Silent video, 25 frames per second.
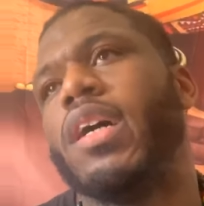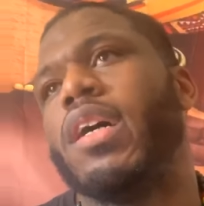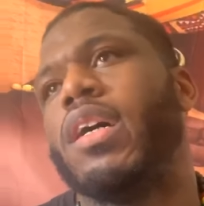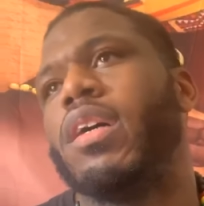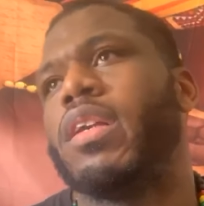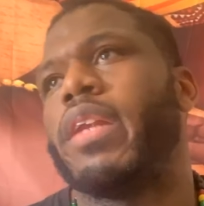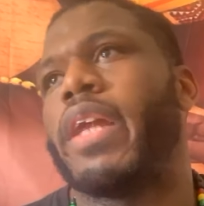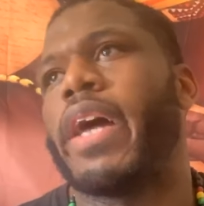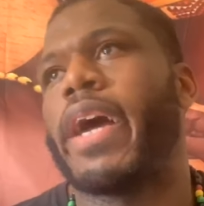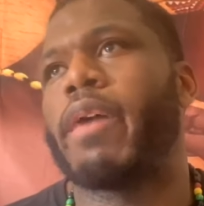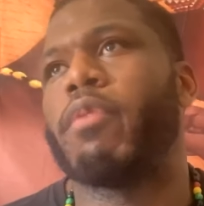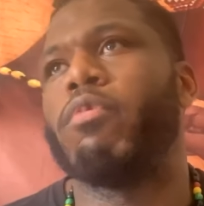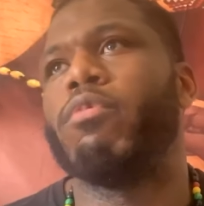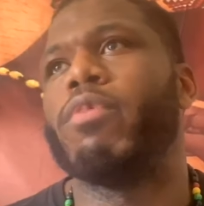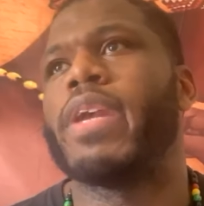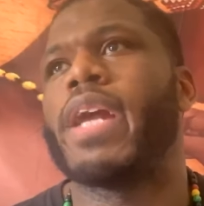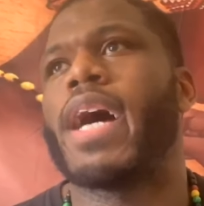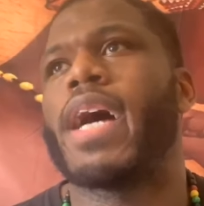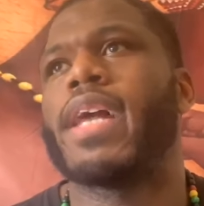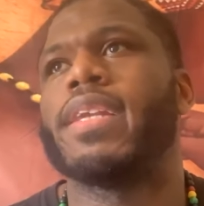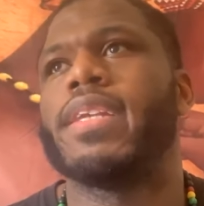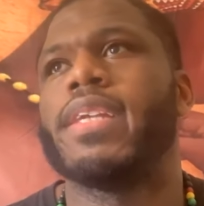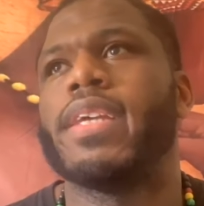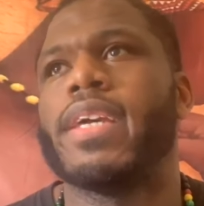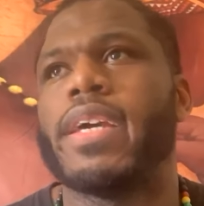Like when I
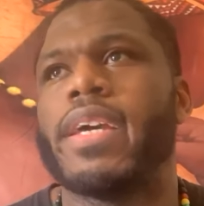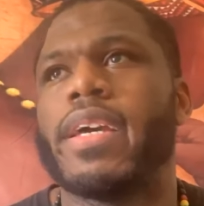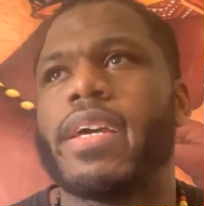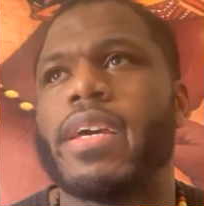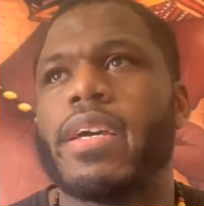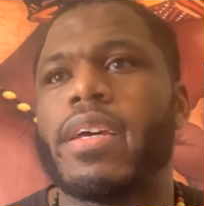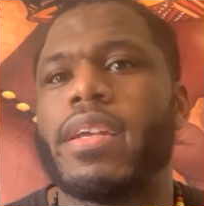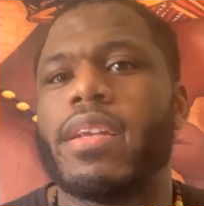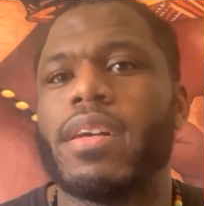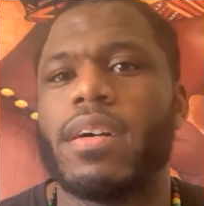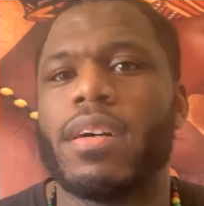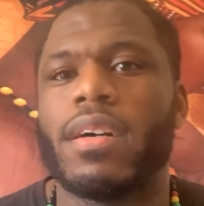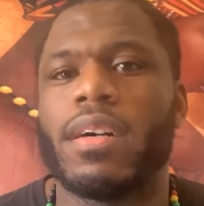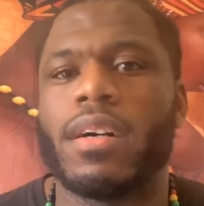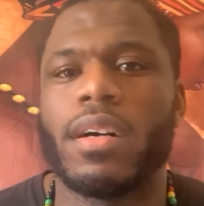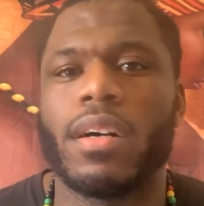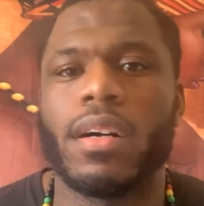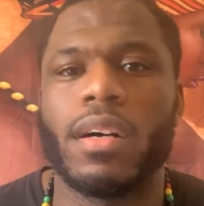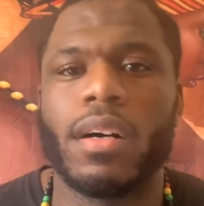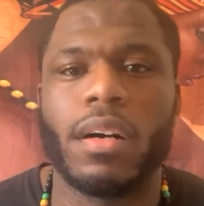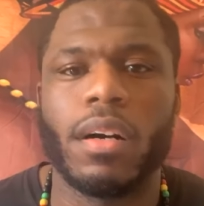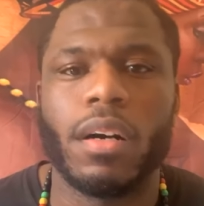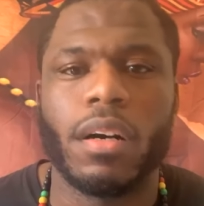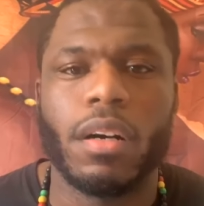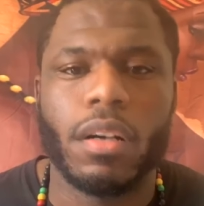did
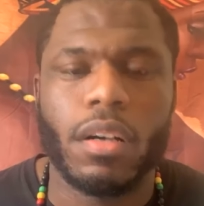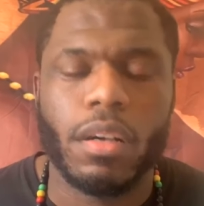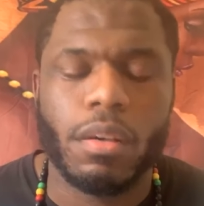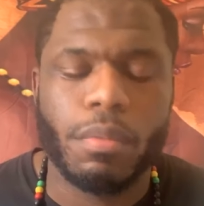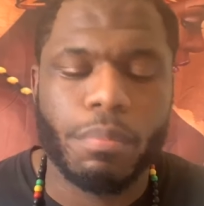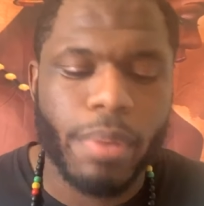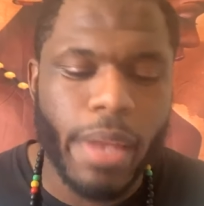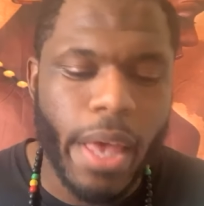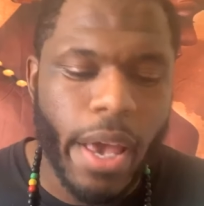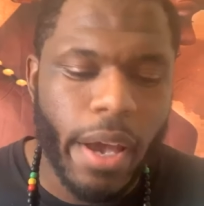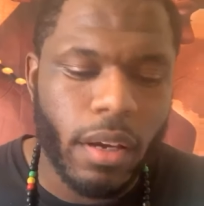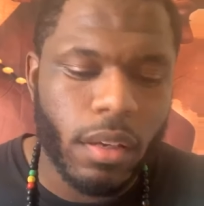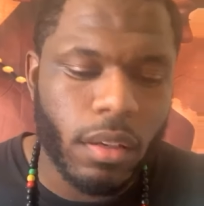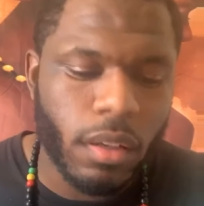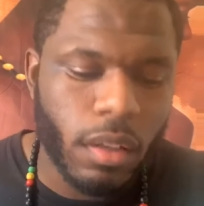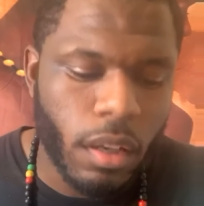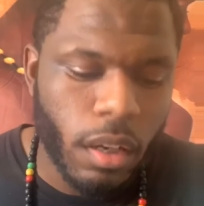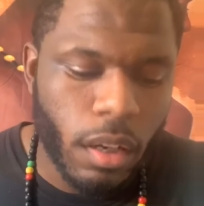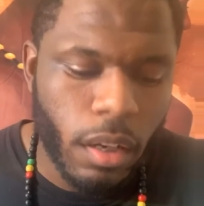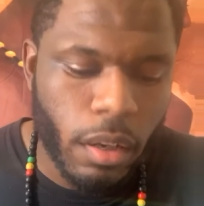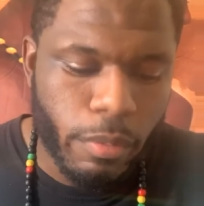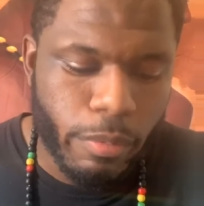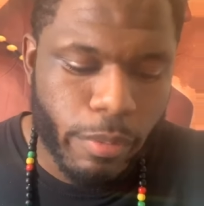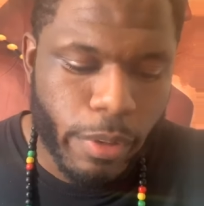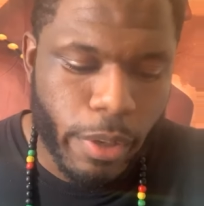Black
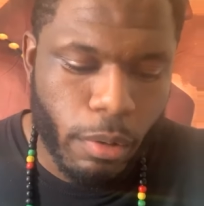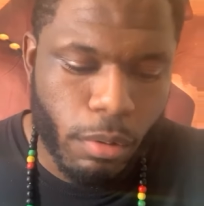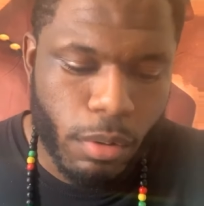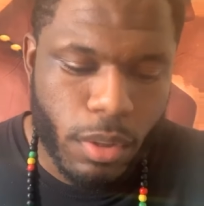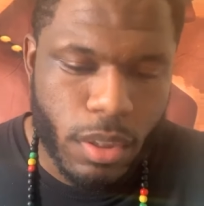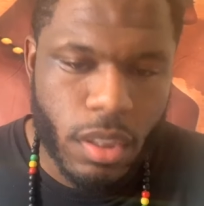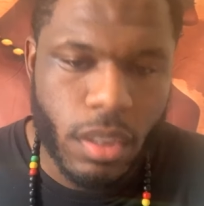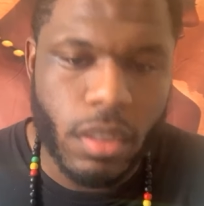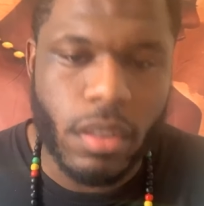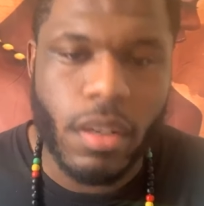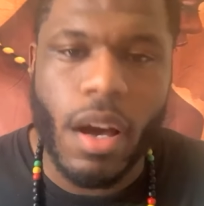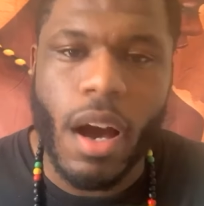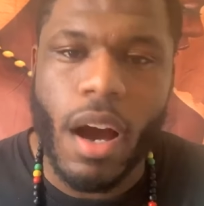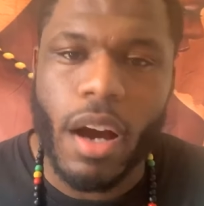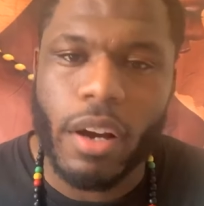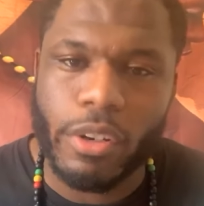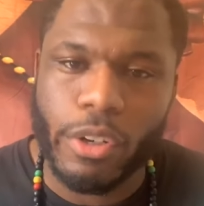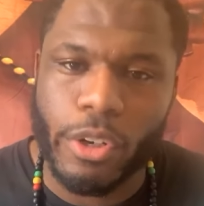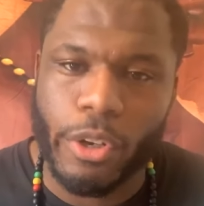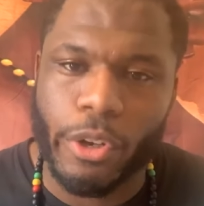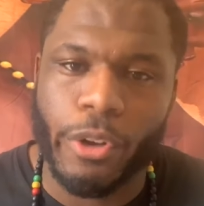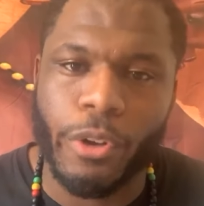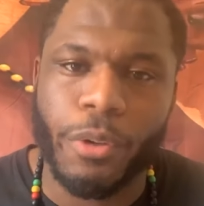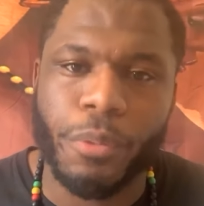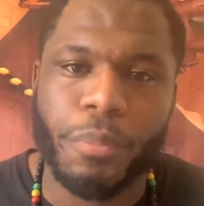Love, there was a
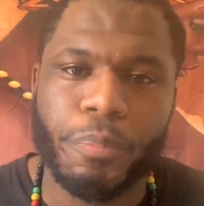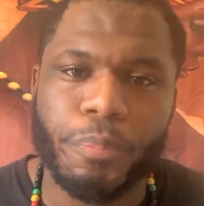doctor